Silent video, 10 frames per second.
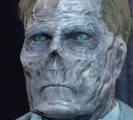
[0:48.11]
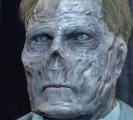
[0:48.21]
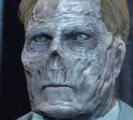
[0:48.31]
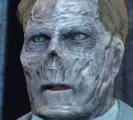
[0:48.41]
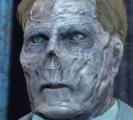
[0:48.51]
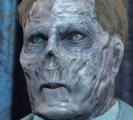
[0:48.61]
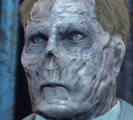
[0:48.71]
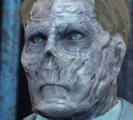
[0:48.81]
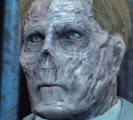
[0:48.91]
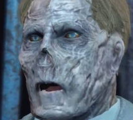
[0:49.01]
We used to
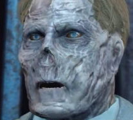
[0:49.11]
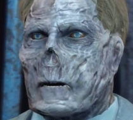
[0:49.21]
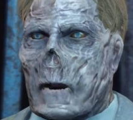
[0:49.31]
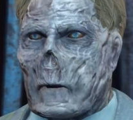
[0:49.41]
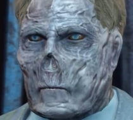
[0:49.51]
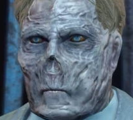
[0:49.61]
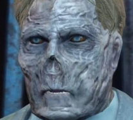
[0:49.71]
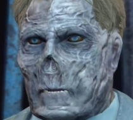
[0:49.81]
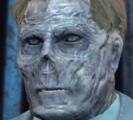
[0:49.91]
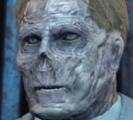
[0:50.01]
serve a more
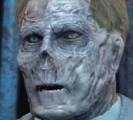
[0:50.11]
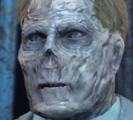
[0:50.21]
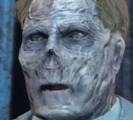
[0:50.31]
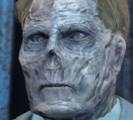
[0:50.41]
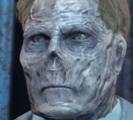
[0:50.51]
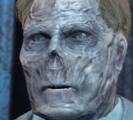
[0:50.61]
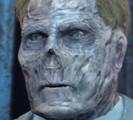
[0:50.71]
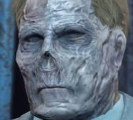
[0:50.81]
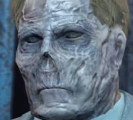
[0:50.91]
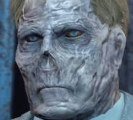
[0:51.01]
legit
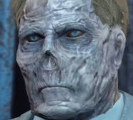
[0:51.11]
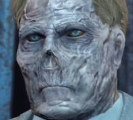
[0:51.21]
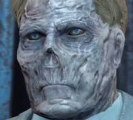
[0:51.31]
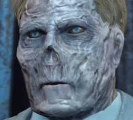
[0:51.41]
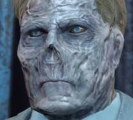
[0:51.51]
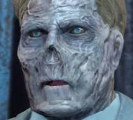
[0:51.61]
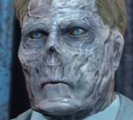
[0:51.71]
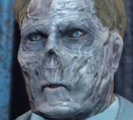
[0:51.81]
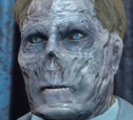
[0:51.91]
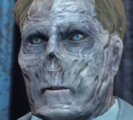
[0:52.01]
clientele. But
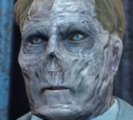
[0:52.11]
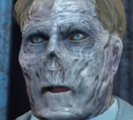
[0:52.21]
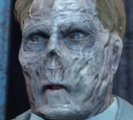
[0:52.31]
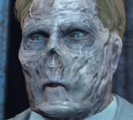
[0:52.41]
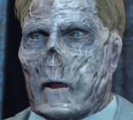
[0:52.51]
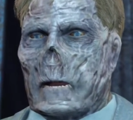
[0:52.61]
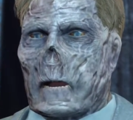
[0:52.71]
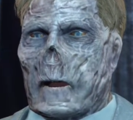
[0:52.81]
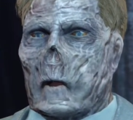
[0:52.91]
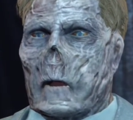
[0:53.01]
about 2 years ago, a
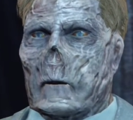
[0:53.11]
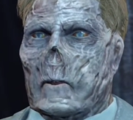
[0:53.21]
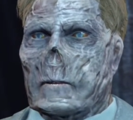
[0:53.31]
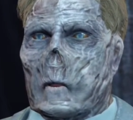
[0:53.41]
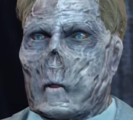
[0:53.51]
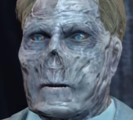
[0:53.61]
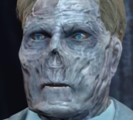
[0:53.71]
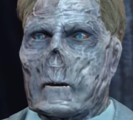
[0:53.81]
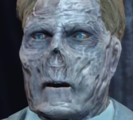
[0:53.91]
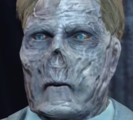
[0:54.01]
gang of raiders
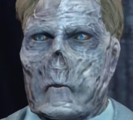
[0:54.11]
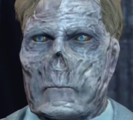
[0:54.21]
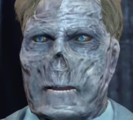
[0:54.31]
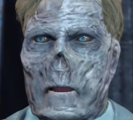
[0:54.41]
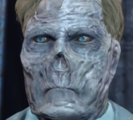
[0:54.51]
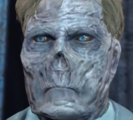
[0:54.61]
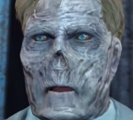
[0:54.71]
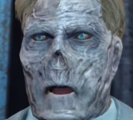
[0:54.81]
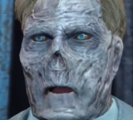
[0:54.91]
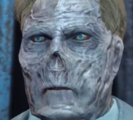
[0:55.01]
rolled in and we became
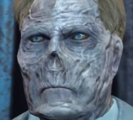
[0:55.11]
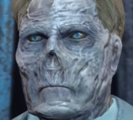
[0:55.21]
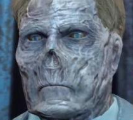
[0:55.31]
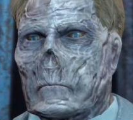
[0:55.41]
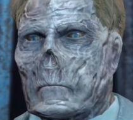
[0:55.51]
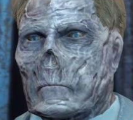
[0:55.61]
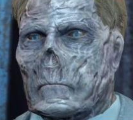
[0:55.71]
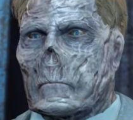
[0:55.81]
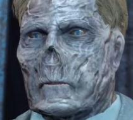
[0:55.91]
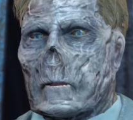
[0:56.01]
a more
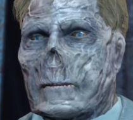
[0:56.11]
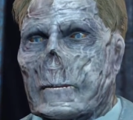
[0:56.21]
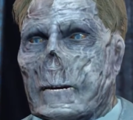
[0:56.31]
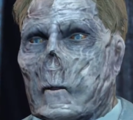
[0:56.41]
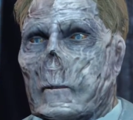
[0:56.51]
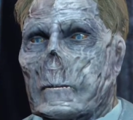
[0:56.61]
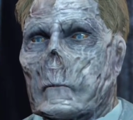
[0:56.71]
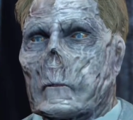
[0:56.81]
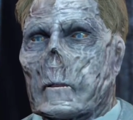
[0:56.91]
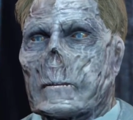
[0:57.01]

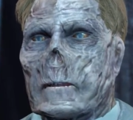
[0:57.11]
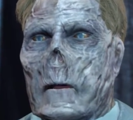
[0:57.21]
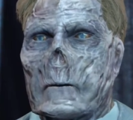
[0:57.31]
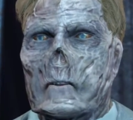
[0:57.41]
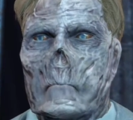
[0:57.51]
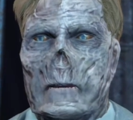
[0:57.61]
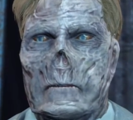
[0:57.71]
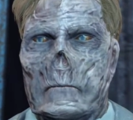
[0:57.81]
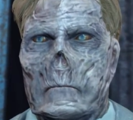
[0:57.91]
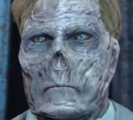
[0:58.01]
exclusive establishment.